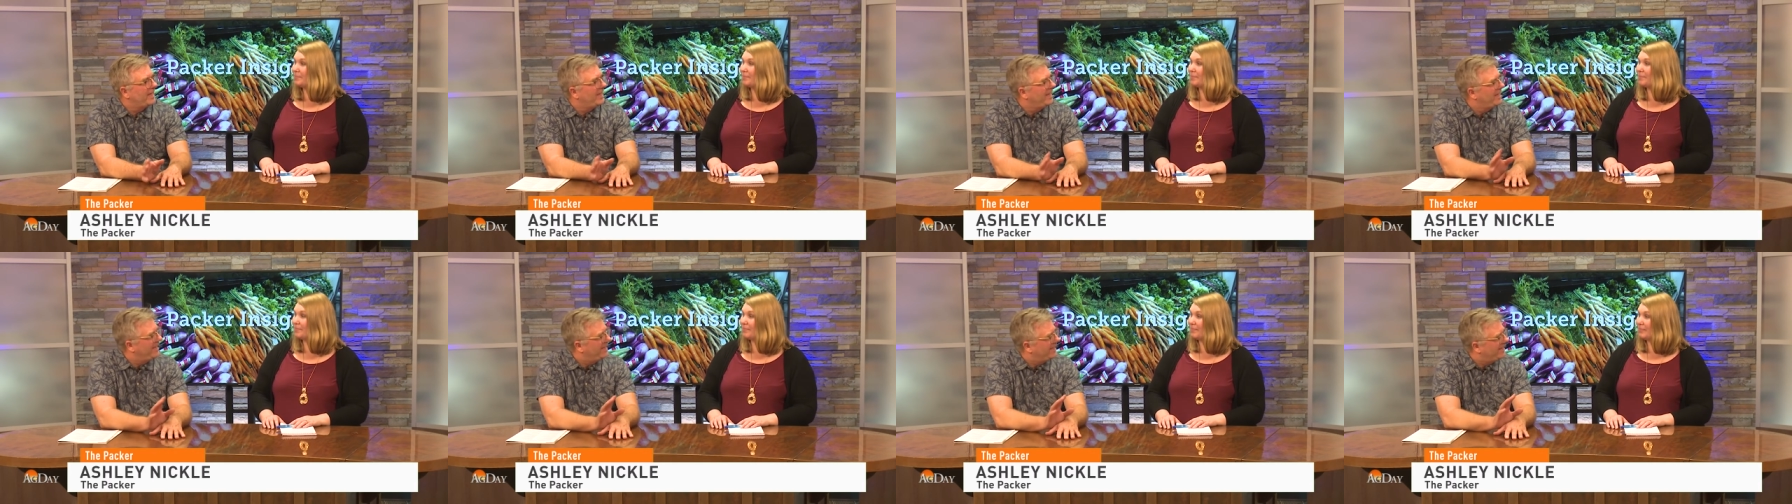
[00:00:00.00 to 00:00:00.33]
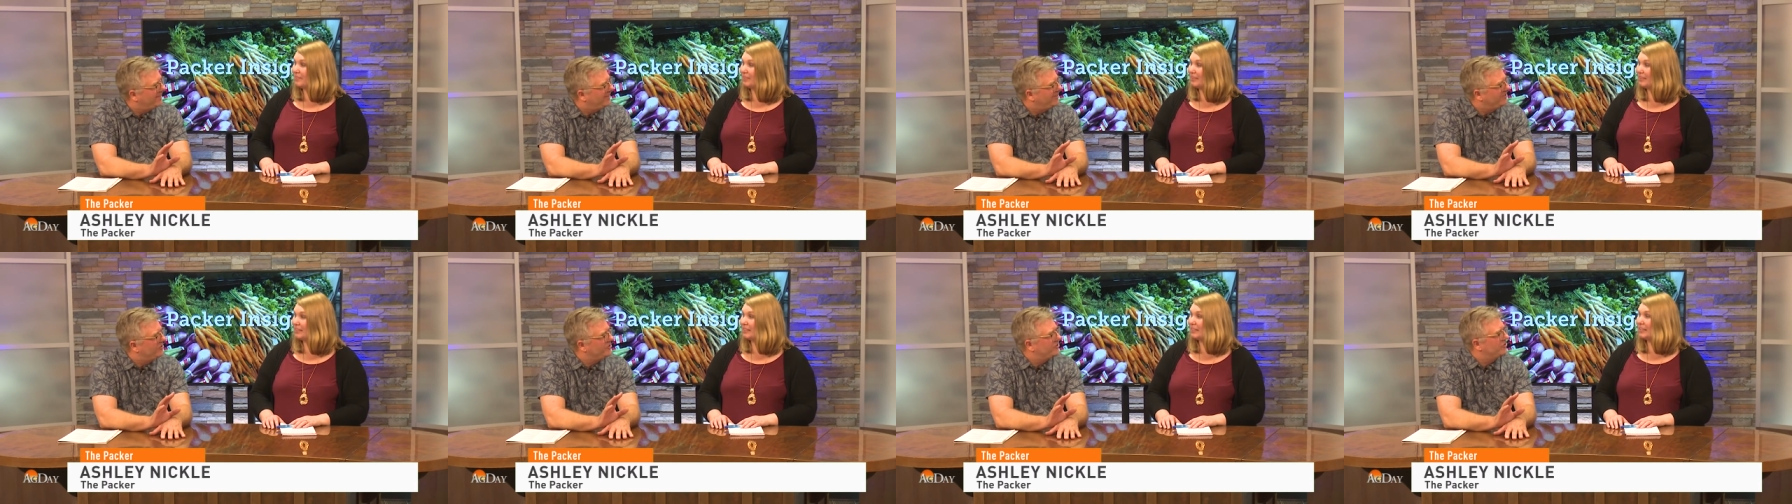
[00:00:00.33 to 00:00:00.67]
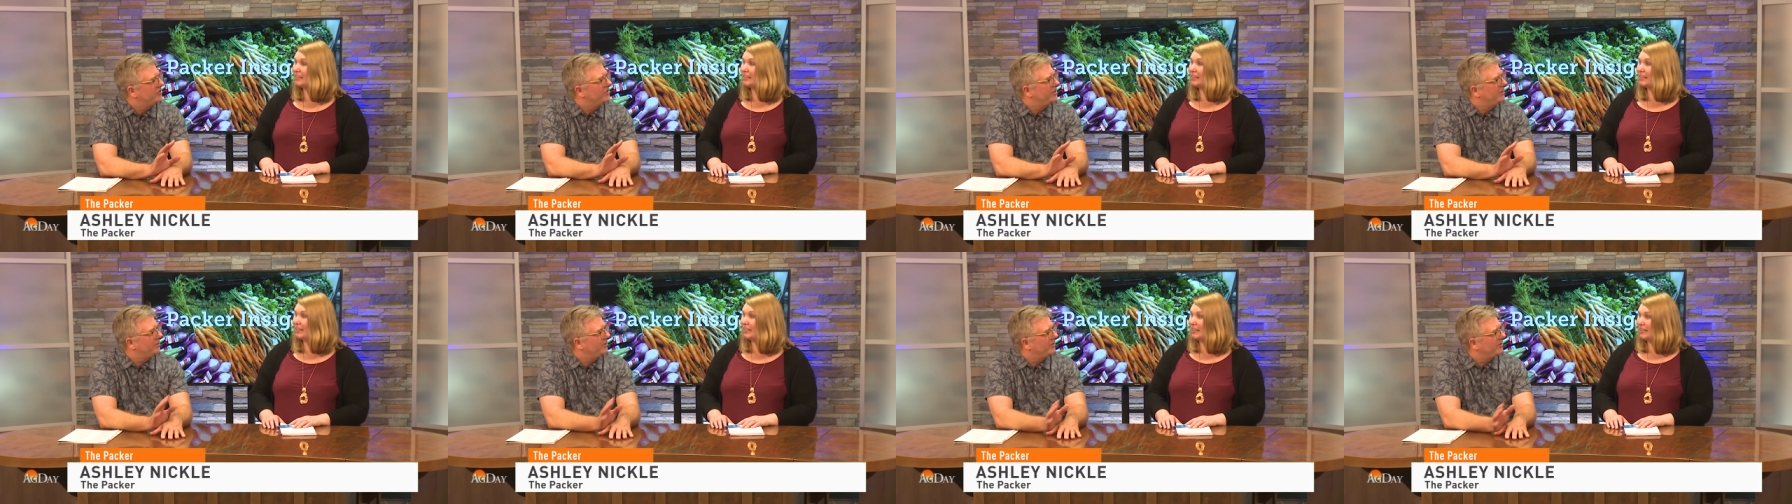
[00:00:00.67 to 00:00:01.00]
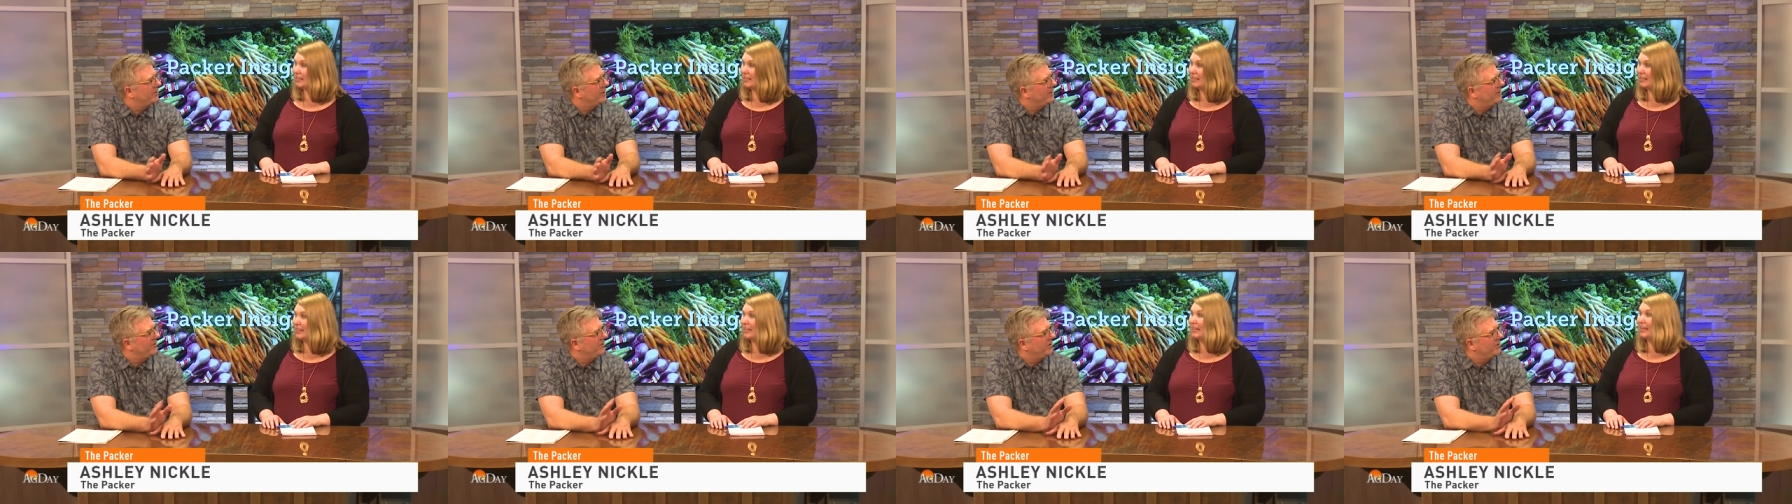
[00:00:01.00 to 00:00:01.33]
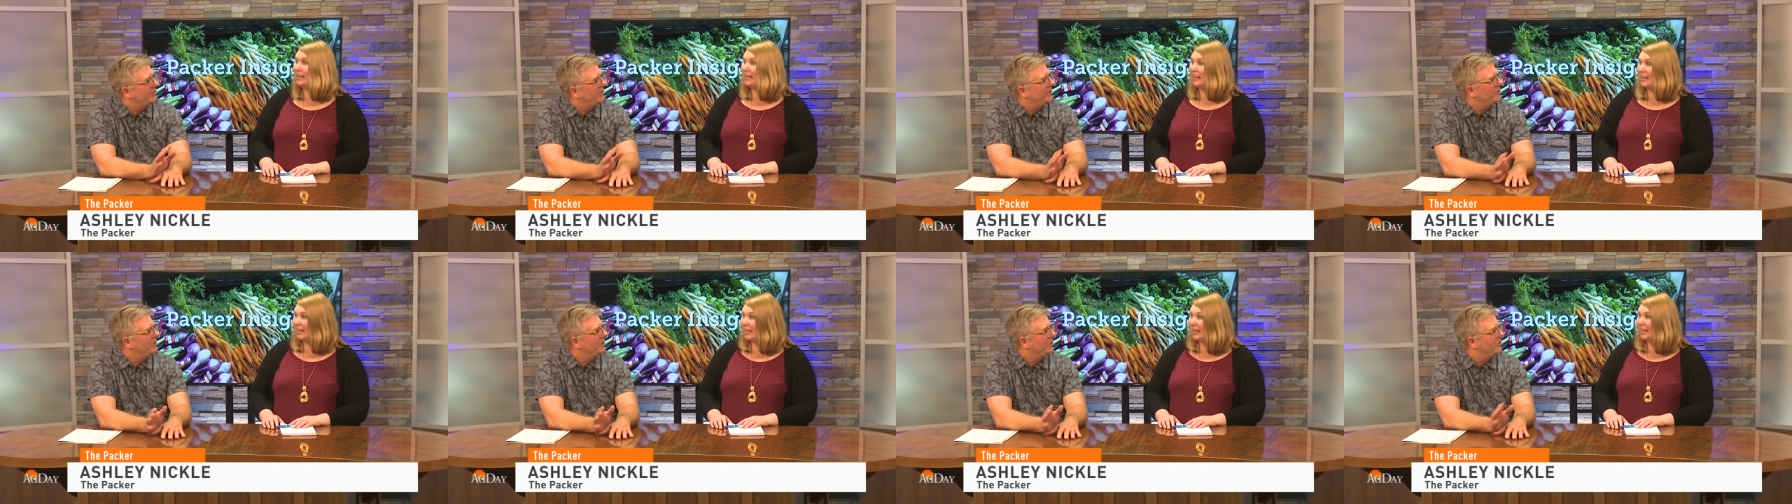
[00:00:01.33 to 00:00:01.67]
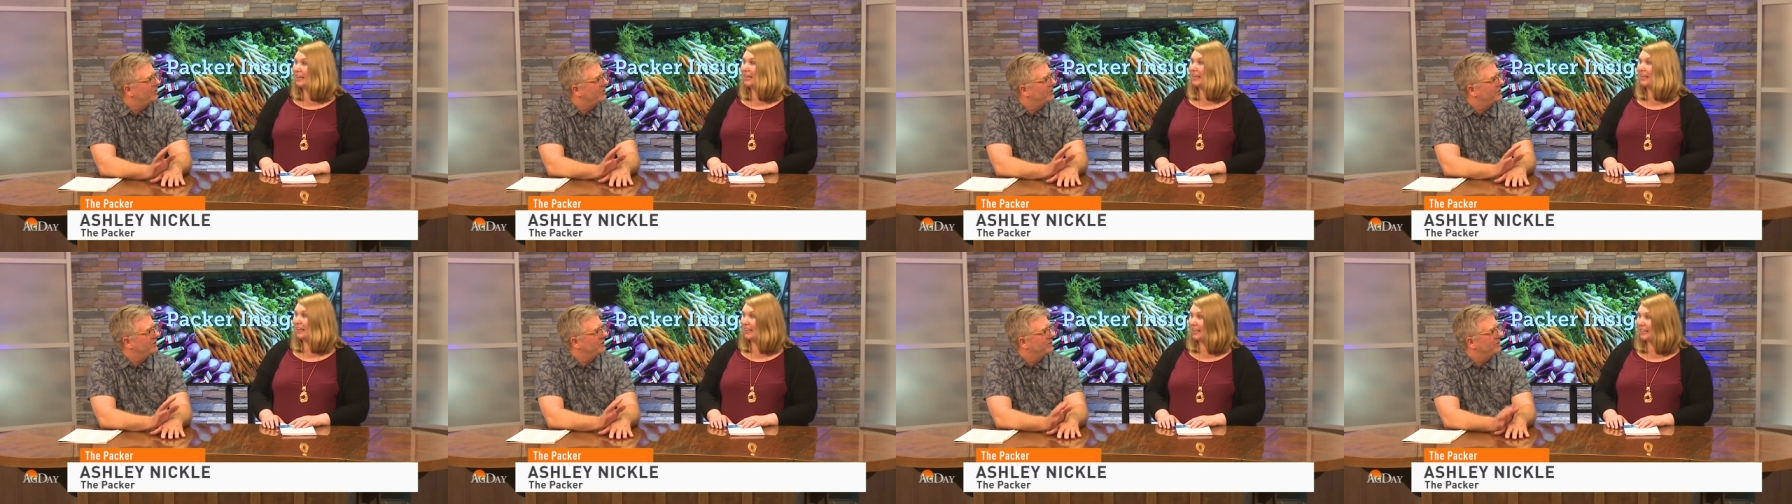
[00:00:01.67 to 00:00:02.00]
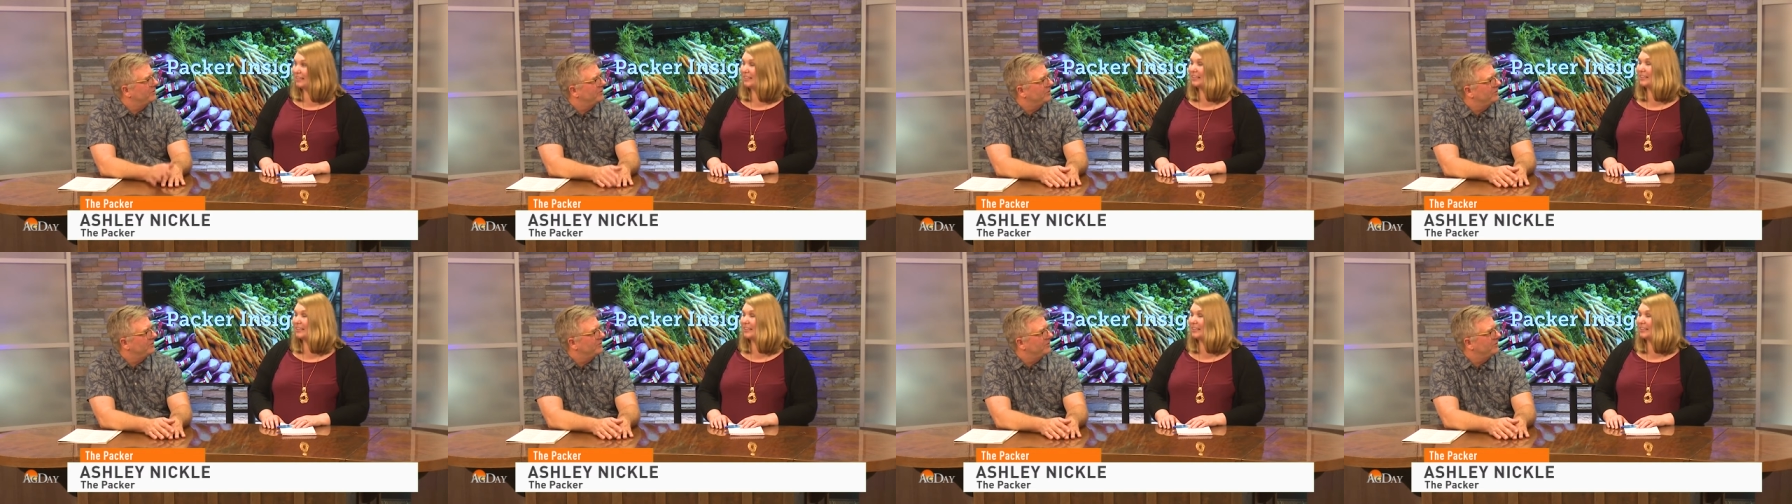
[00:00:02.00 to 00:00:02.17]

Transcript: age, demographic? I mean, what was